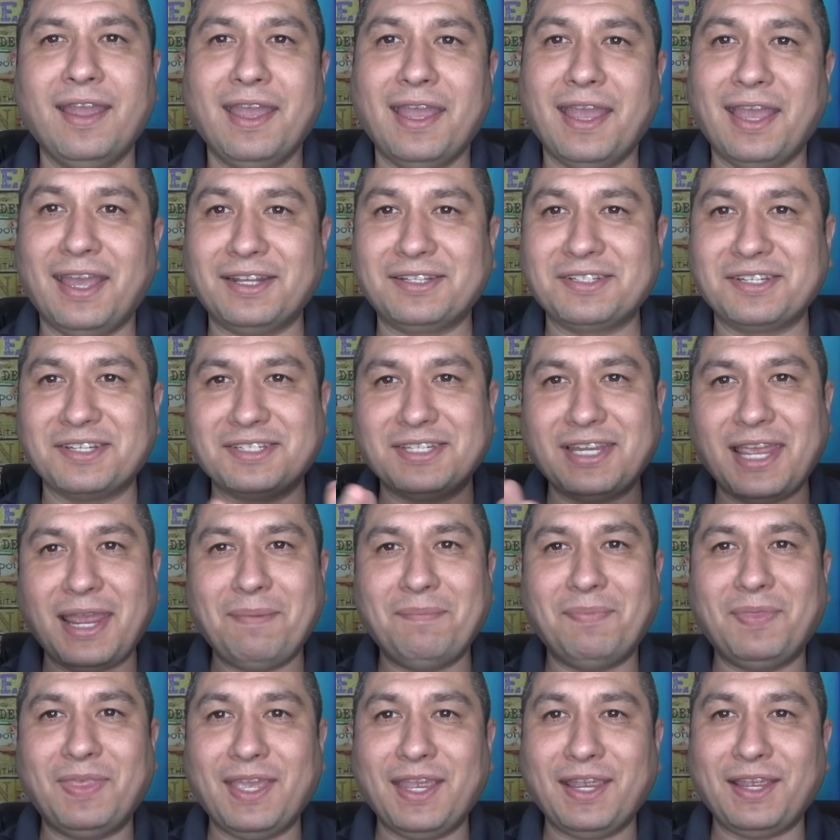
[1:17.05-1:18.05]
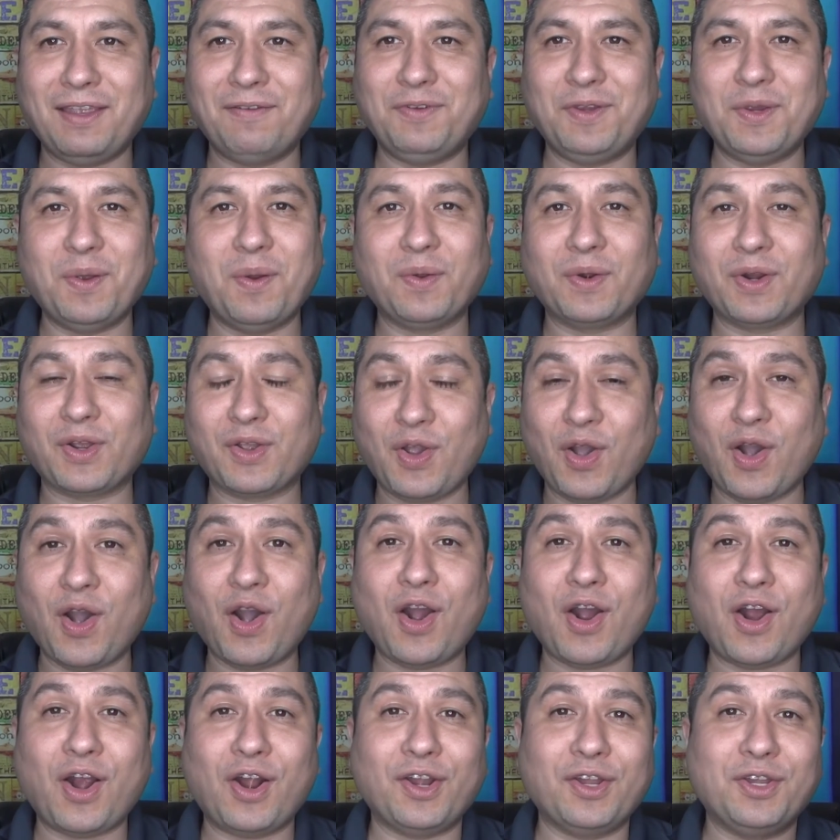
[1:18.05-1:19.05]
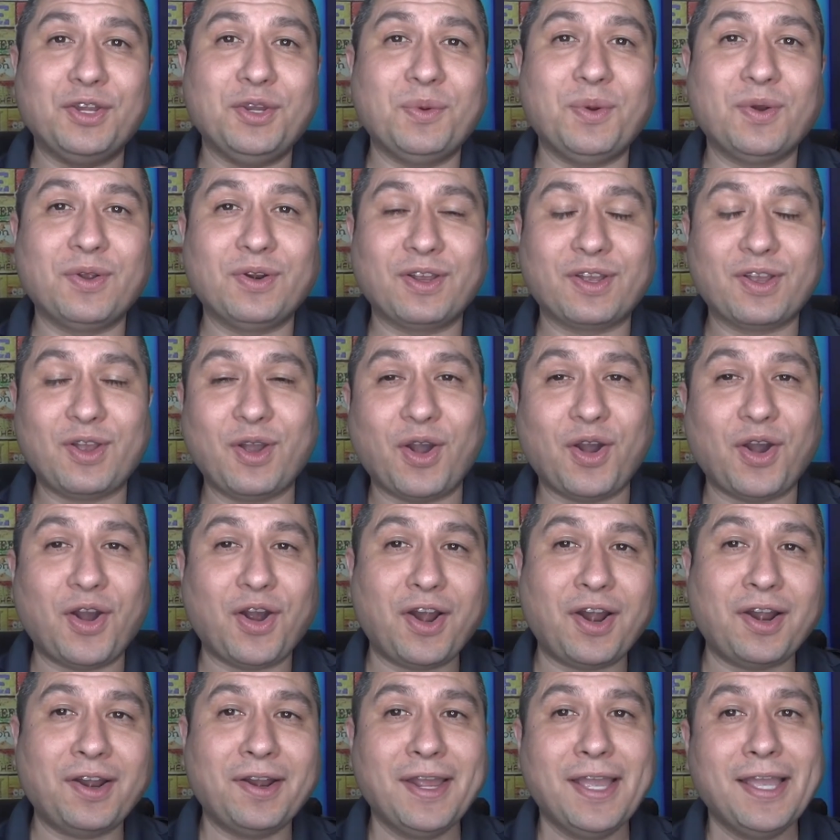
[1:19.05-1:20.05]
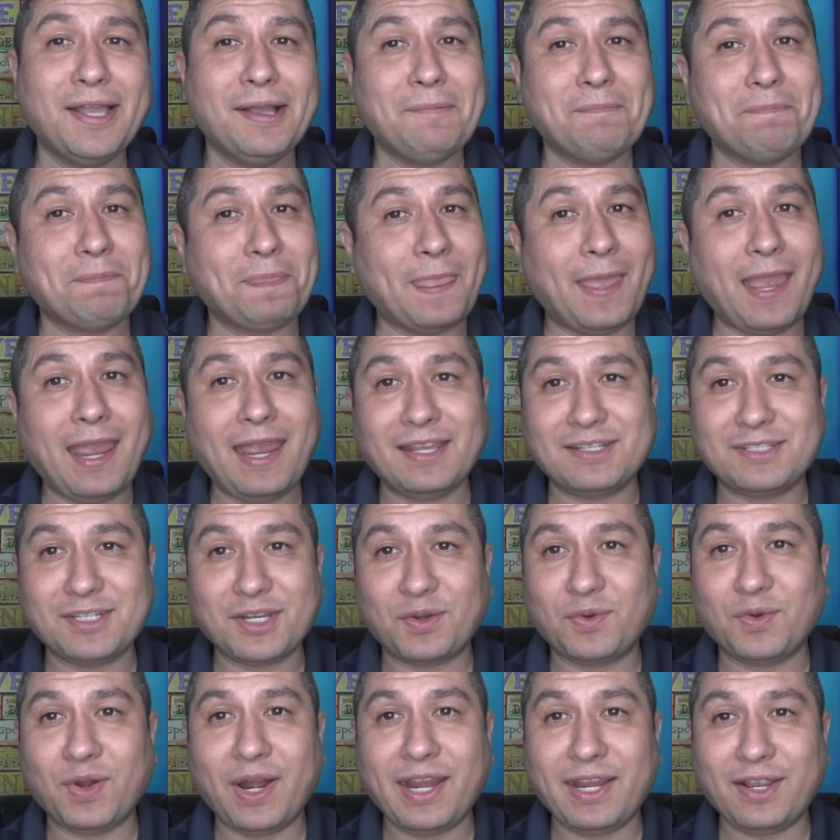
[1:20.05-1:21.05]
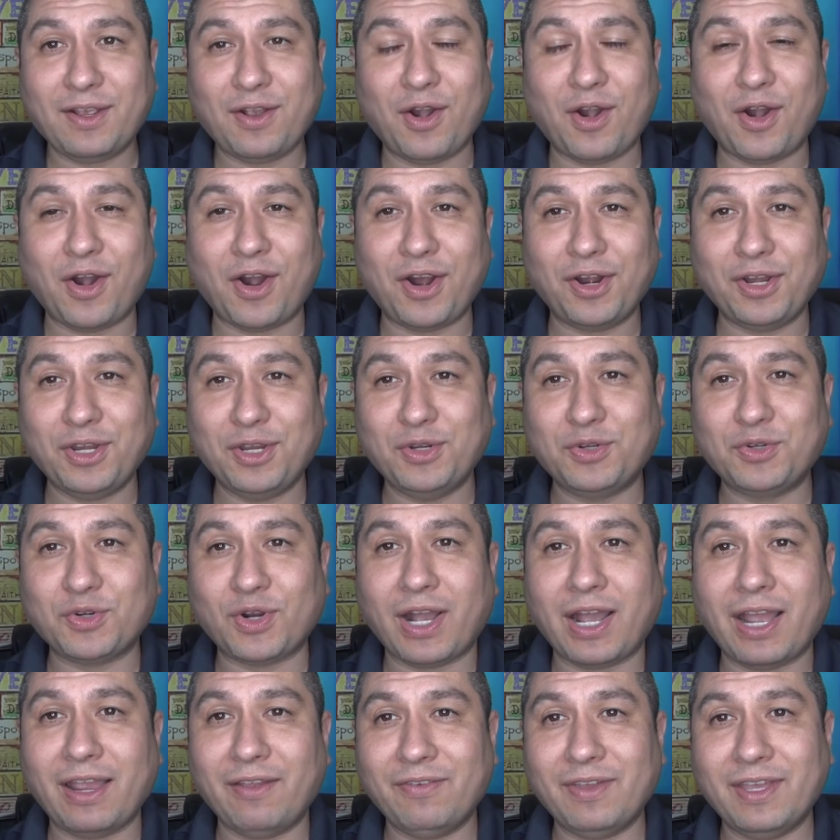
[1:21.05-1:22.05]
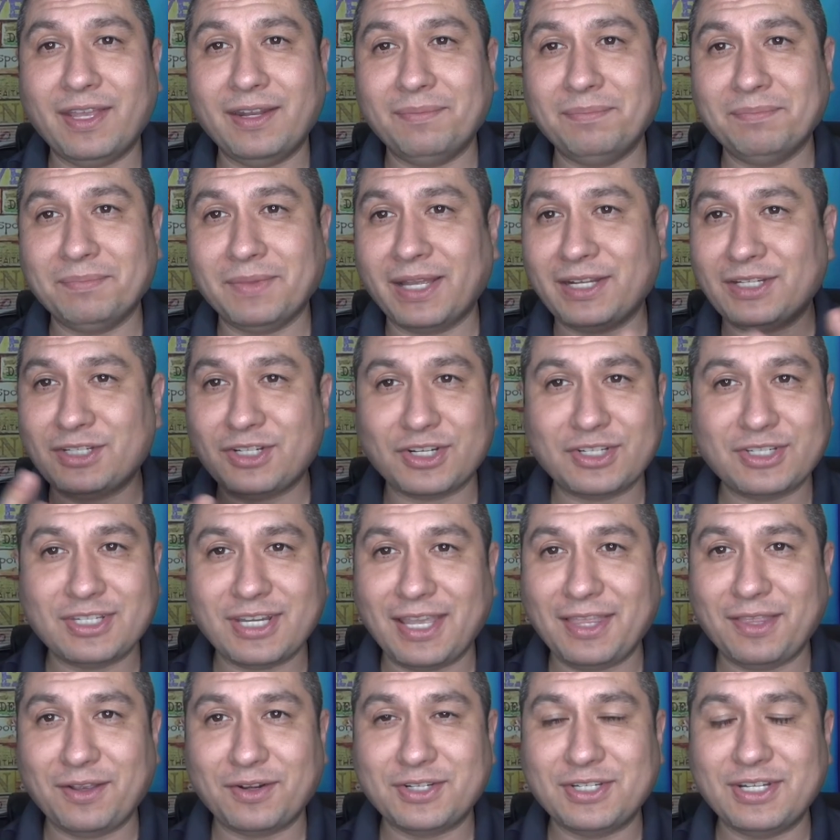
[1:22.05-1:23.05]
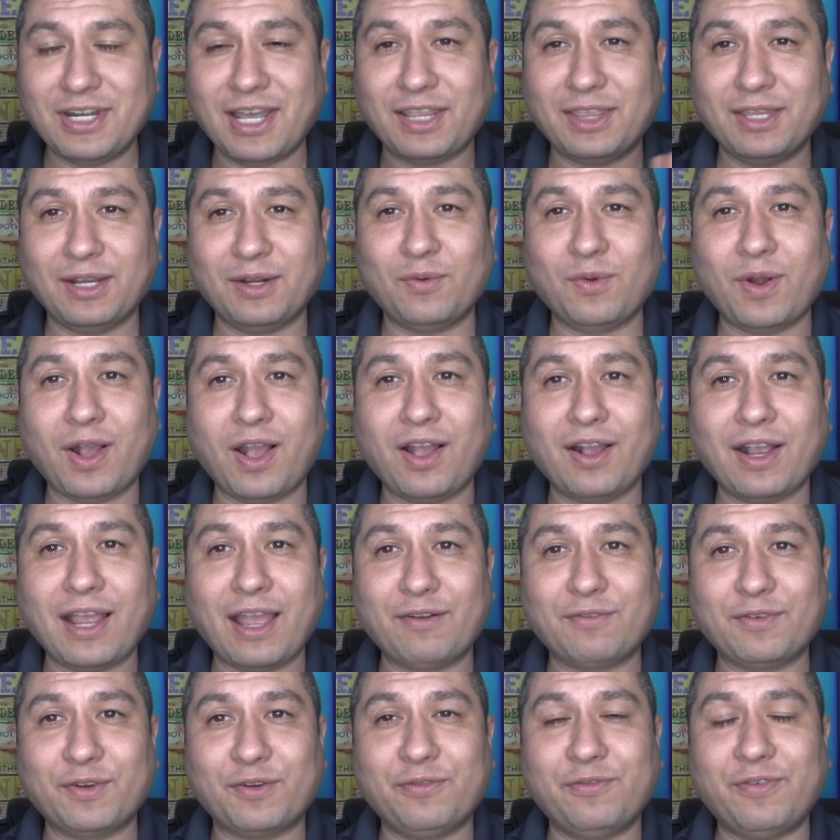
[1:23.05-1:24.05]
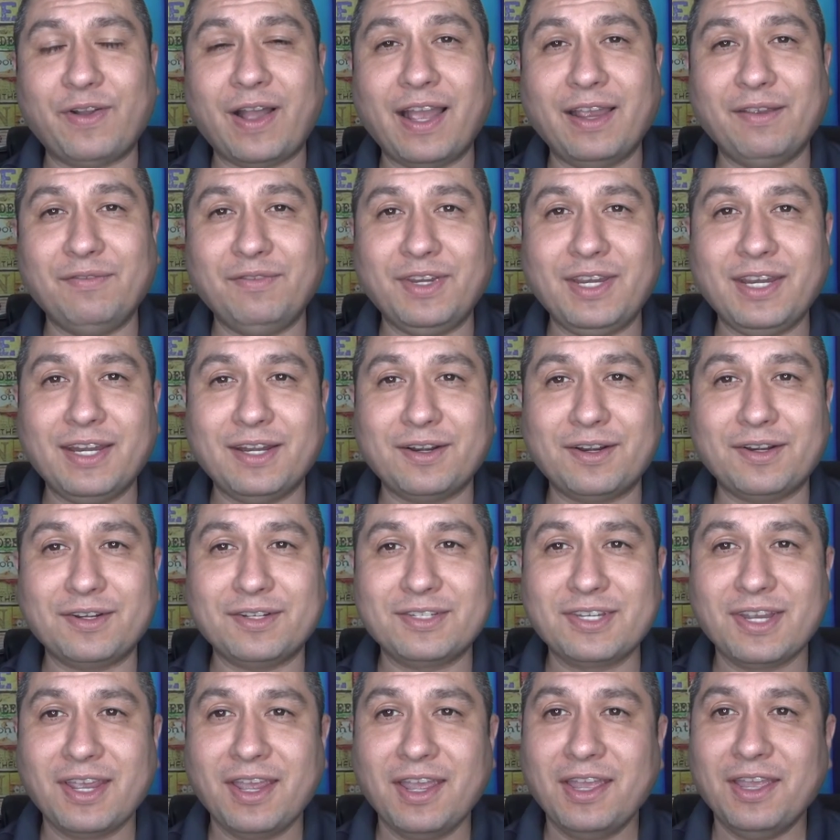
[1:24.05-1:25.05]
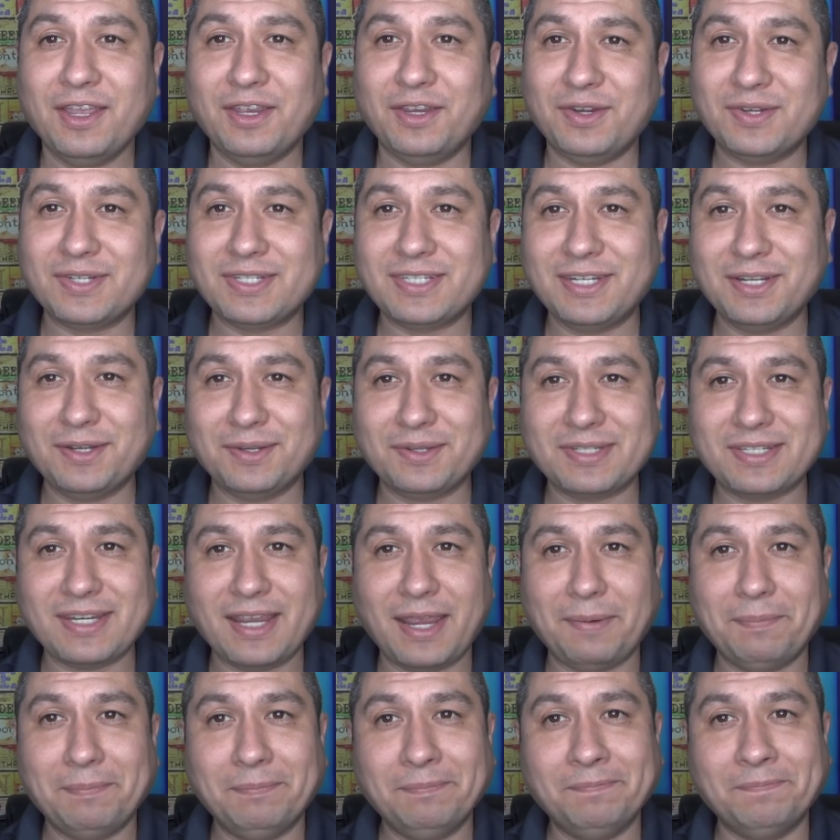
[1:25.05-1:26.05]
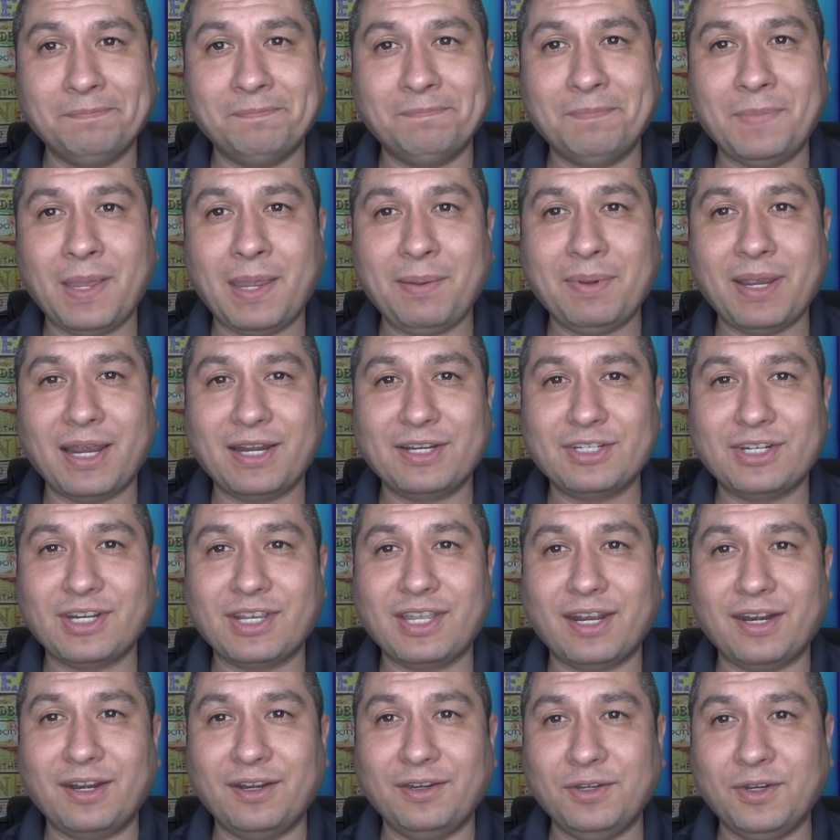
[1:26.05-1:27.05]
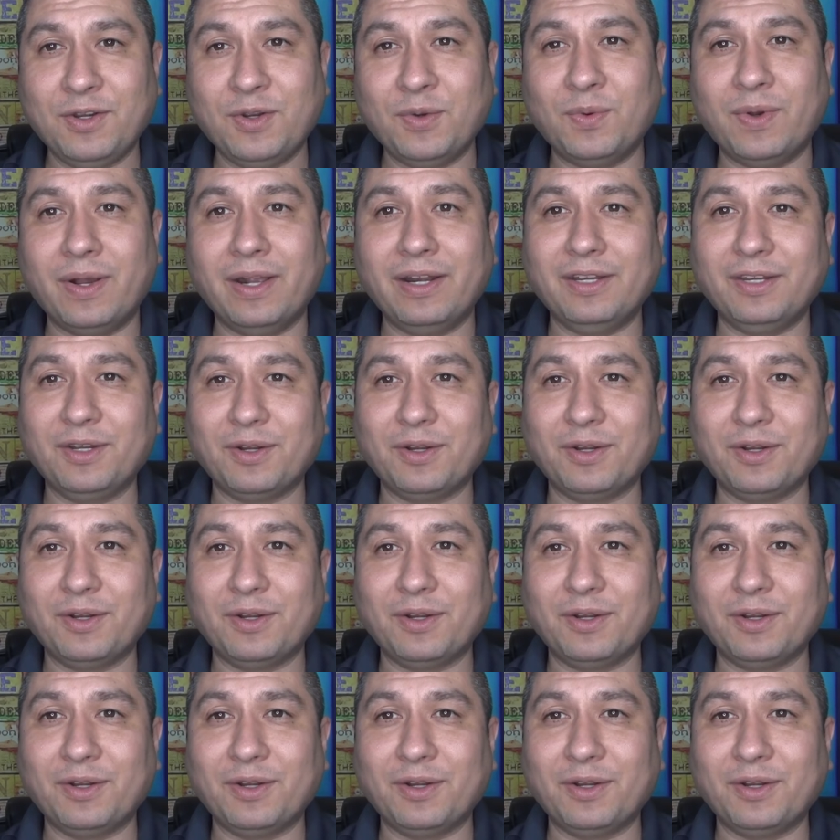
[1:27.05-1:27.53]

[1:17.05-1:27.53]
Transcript: It's the same thing if you own a car. You own a car. Hey, it's a great car, you drive it, let's just say there's nothing wrong. After 5 years, you still say, maybe I should get a new one.